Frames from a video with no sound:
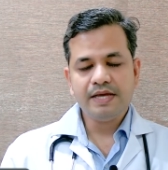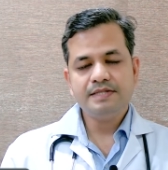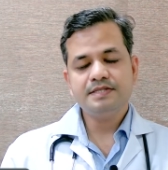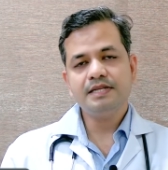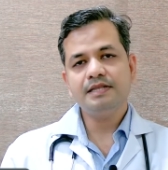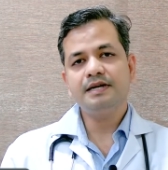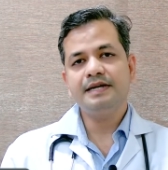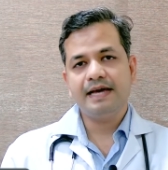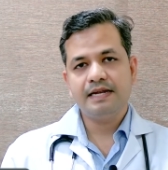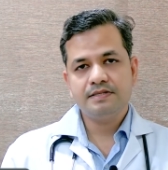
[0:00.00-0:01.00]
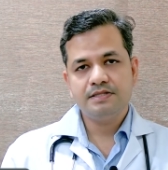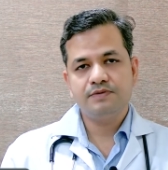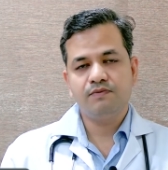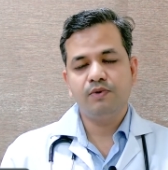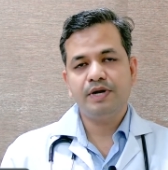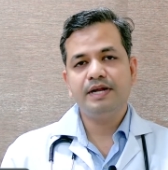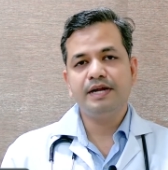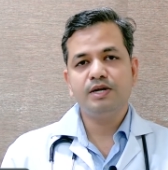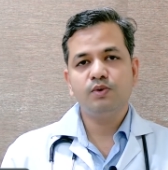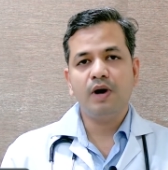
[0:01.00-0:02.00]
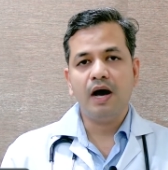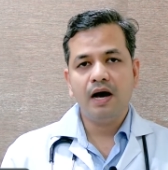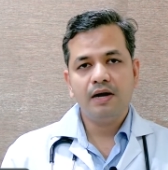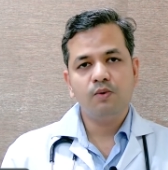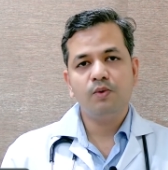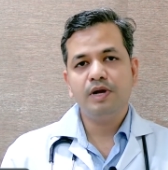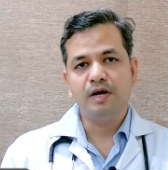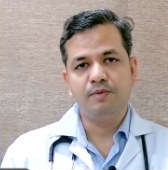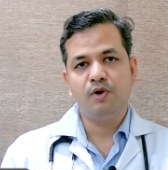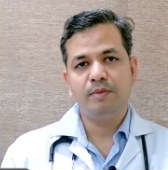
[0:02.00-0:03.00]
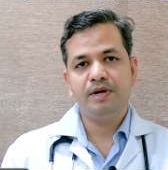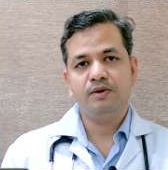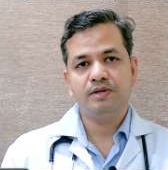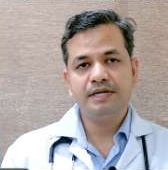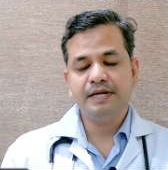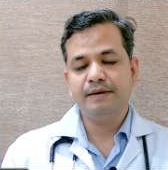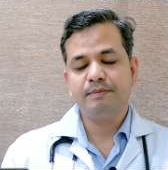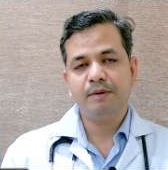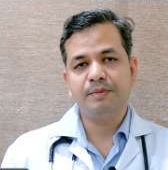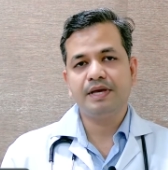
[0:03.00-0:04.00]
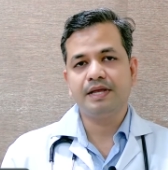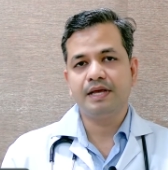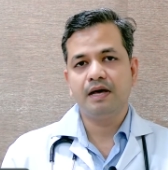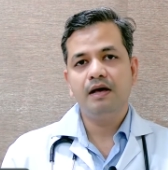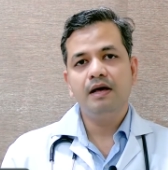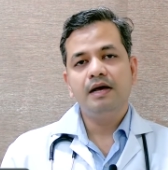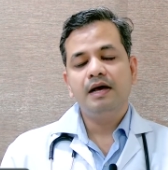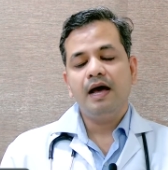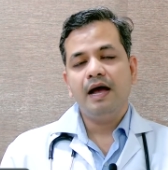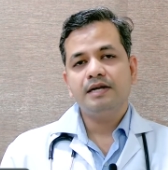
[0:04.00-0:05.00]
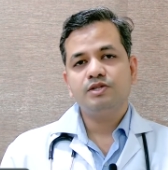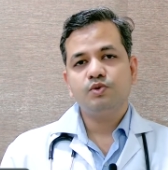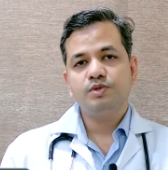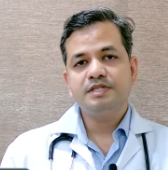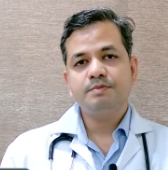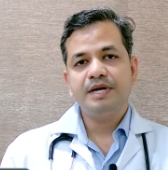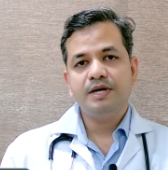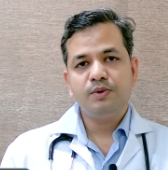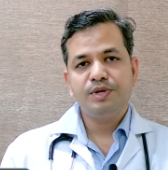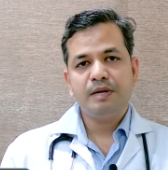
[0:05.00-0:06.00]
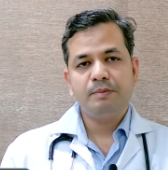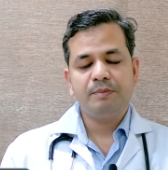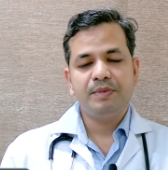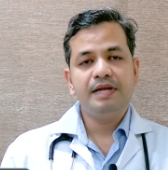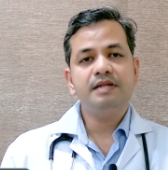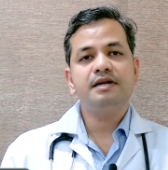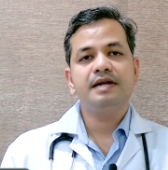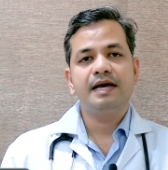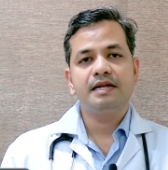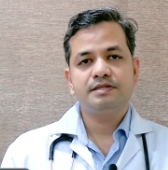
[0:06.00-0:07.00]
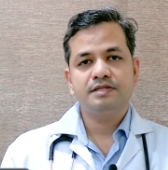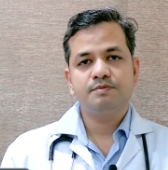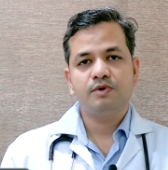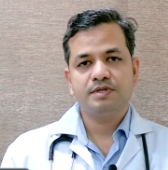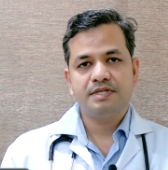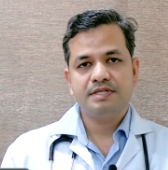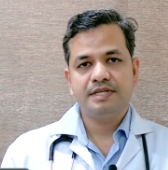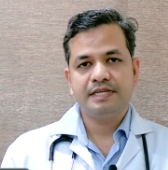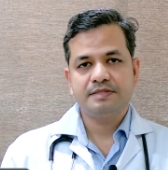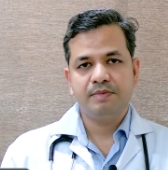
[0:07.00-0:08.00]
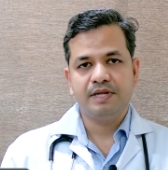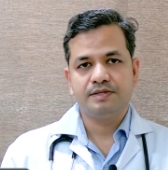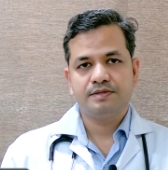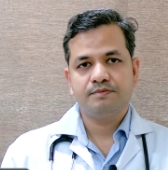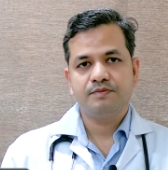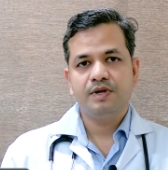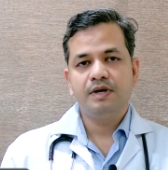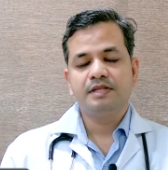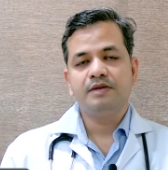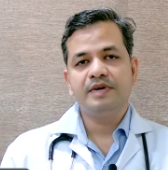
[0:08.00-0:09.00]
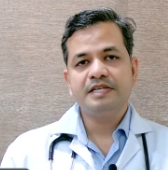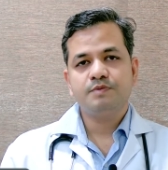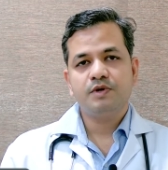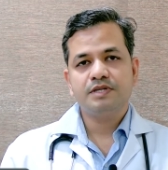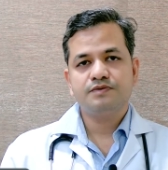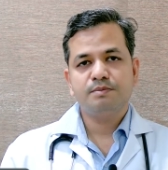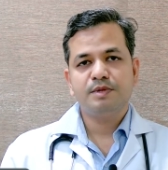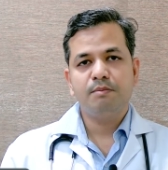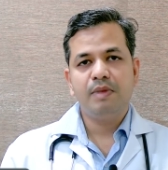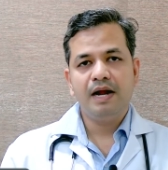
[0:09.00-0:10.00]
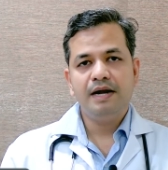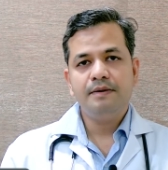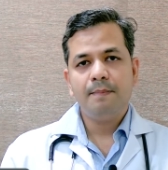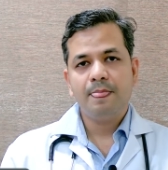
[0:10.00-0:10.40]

instill the dialysis fluid into our own abdomen or the tummy area. And through this peritoneal membrane, the dialysis process takes place. The waste products from the blood